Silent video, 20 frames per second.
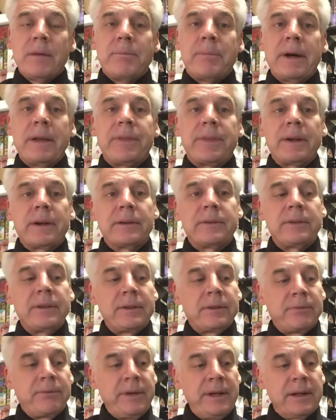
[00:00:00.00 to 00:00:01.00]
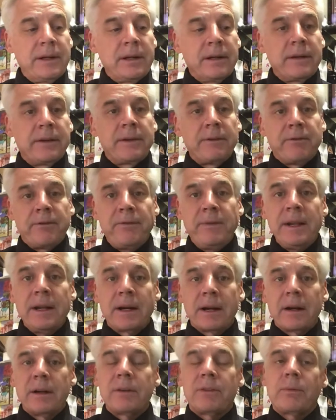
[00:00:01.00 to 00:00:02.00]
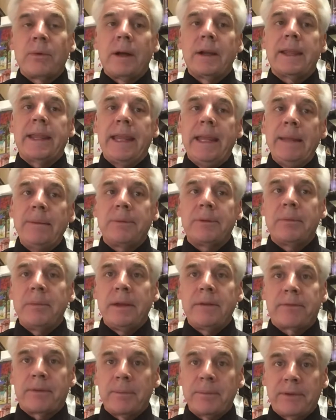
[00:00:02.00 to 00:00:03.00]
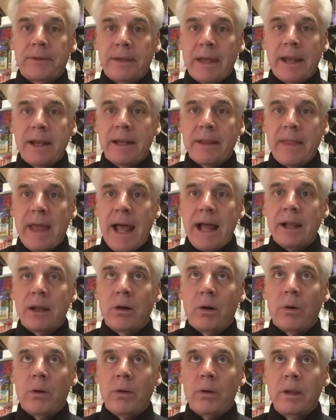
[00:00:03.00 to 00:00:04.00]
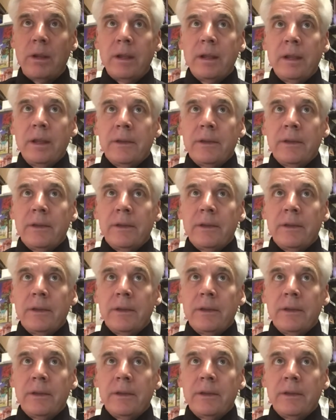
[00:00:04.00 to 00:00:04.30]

But there's this fear. The fear is what keeps me from setting that goal.